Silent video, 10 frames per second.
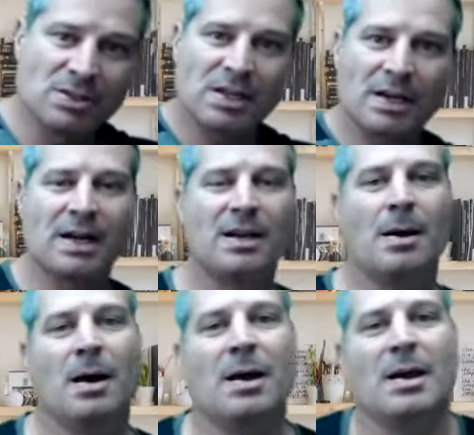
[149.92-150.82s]
a kind
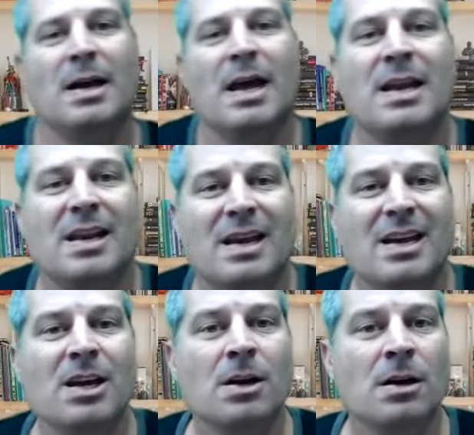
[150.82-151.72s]
of an
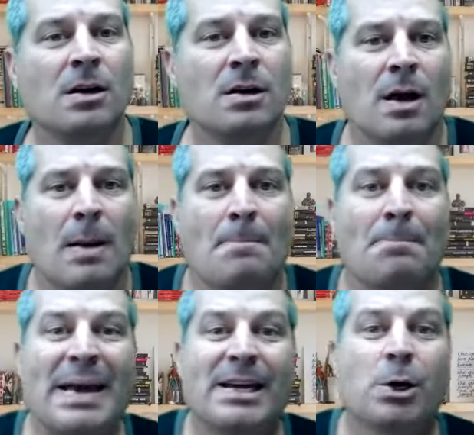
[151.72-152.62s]
inner
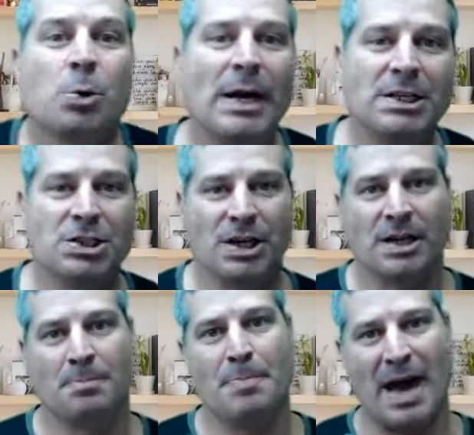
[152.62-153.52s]

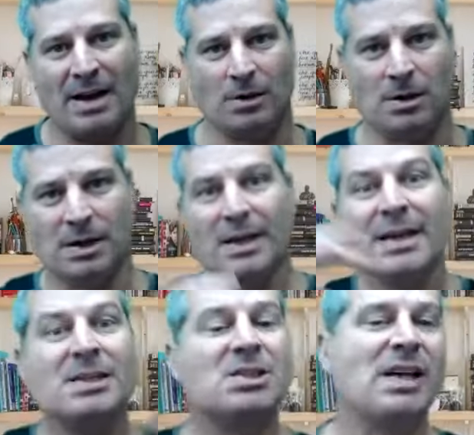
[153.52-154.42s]
migration pattern
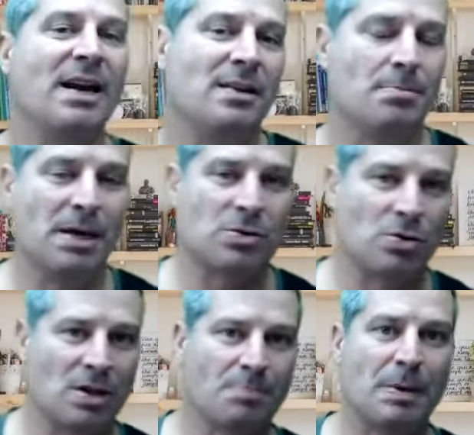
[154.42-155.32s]
inside the
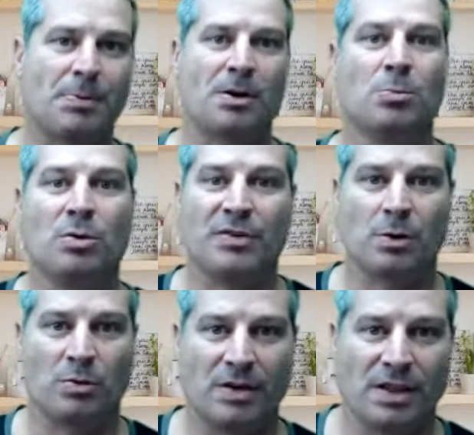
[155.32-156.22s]
metro that people are moving
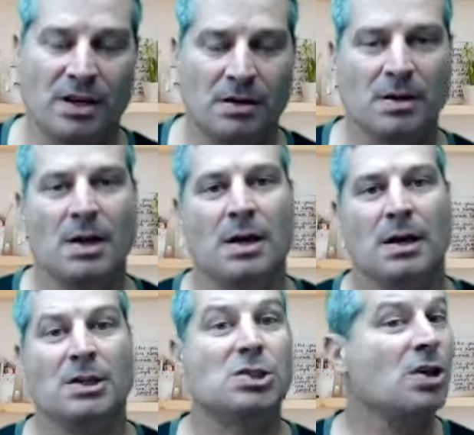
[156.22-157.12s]
over there.
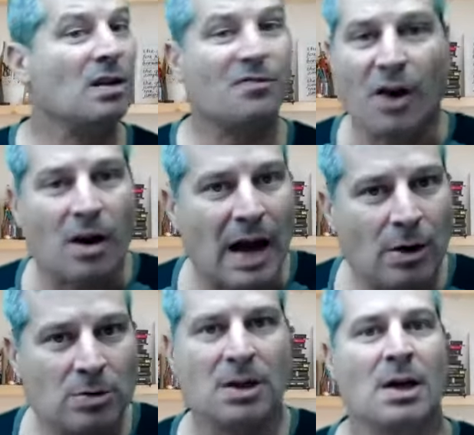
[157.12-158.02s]
It's not far
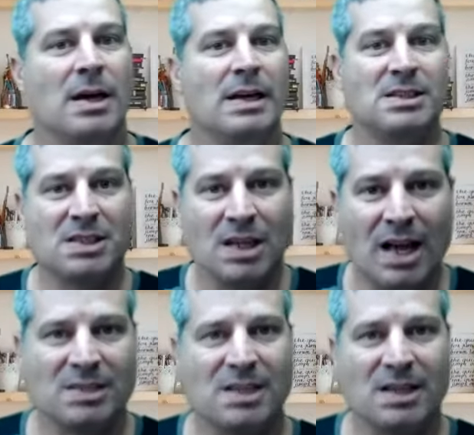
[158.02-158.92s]
out. It still
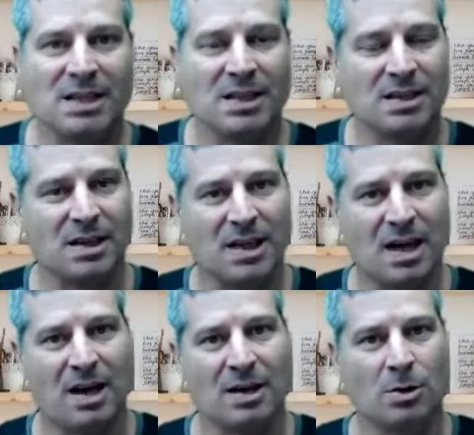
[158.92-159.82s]
has the little kind
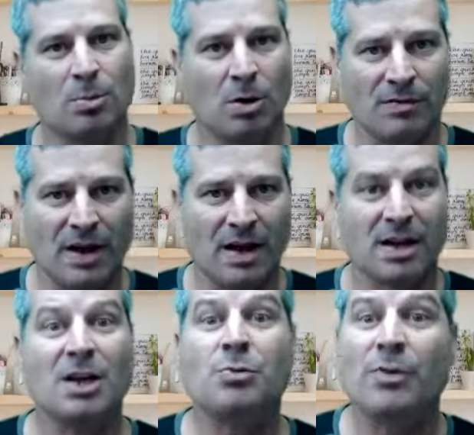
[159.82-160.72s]
of, more of a
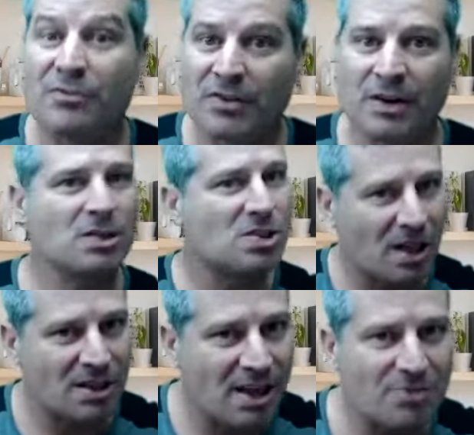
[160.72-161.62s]
country feel. It's
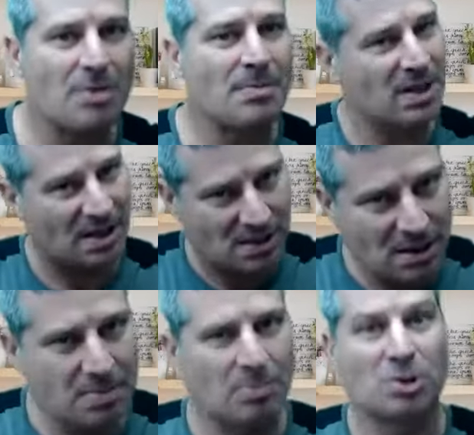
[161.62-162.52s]
not country, but it has a
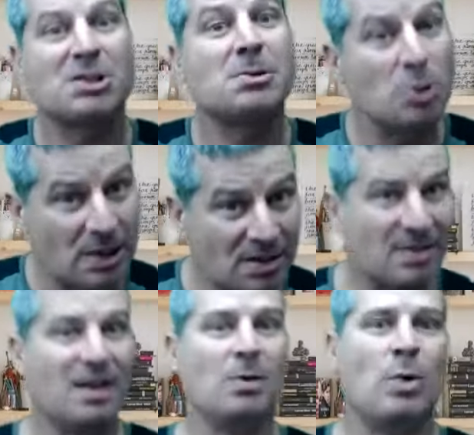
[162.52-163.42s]
little more, you can
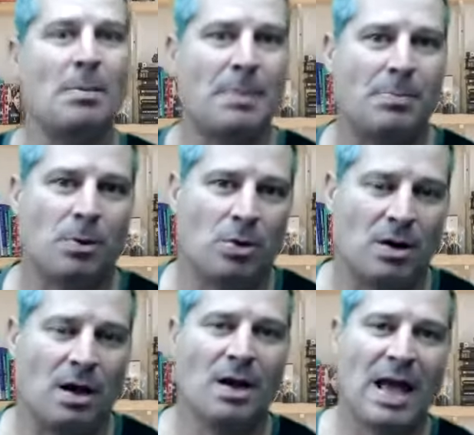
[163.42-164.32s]
tell why people want
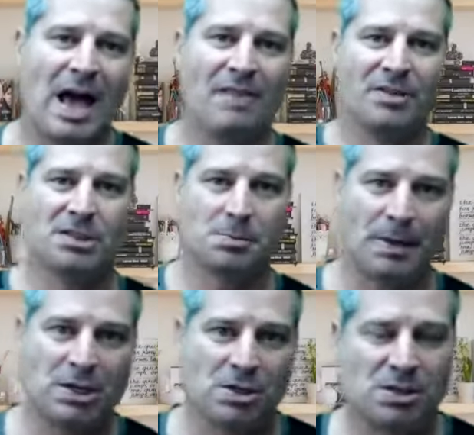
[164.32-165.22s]
to have the
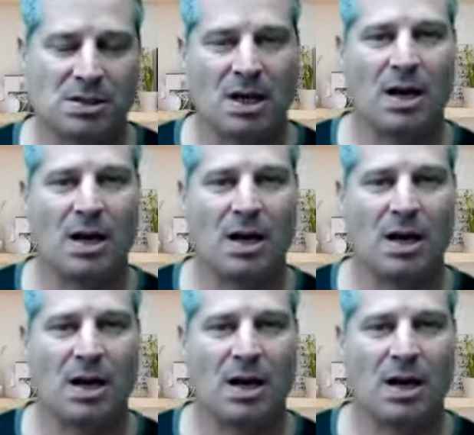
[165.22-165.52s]
spacious